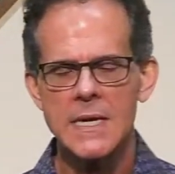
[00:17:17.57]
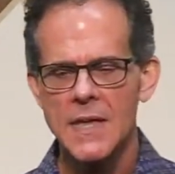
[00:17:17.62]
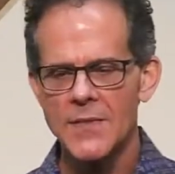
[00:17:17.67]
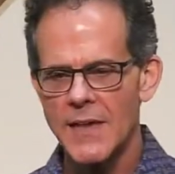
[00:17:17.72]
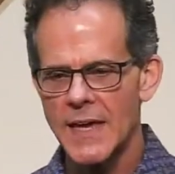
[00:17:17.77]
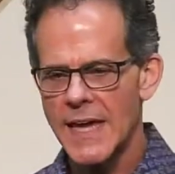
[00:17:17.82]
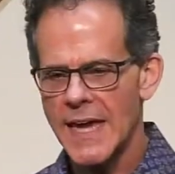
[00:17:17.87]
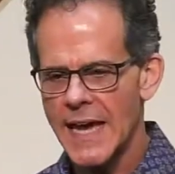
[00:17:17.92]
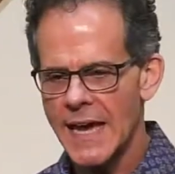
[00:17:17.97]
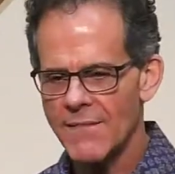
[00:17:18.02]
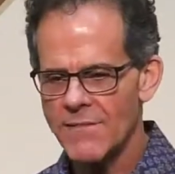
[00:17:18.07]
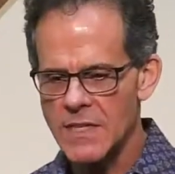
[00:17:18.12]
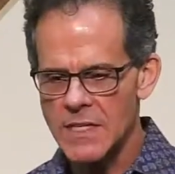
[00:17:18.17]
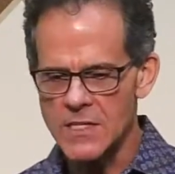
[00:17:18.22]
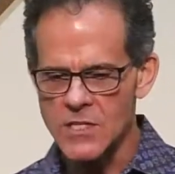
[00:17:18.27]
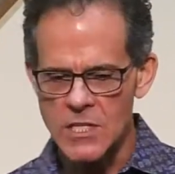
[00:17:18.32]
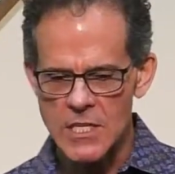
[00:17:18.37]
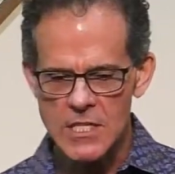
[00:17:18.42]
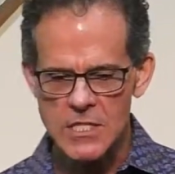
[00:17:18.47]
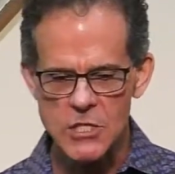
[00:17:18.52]
and they have
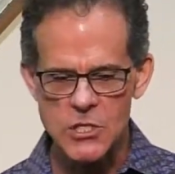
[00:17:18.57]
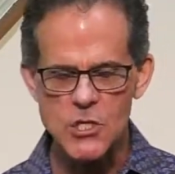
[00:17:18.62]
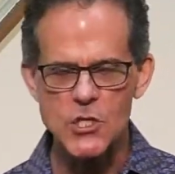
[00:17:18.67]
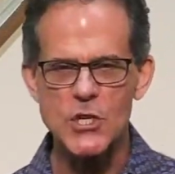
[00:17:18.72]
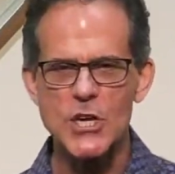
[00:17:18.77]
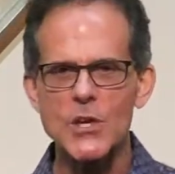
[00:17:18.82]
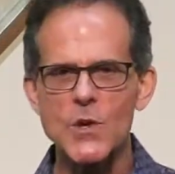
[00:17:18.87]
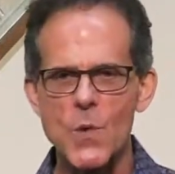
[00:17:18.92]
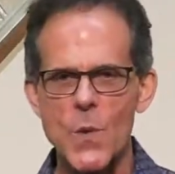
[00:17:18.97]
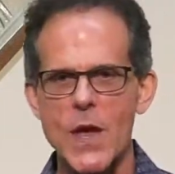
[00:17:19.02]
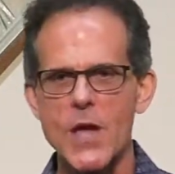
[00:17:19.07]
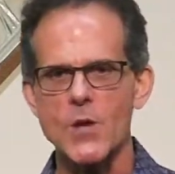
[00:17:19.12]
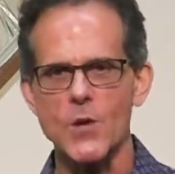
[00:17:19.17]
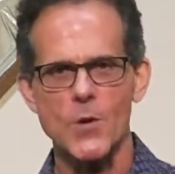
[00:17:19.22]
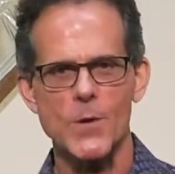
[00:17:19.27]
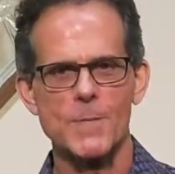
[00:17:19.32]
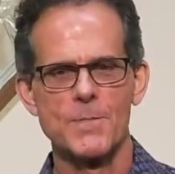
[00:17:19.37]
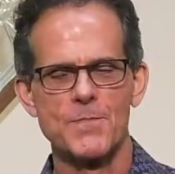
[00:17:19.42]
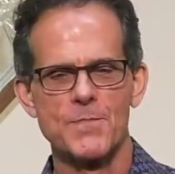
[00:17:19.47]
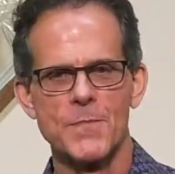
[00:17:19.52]
this generator.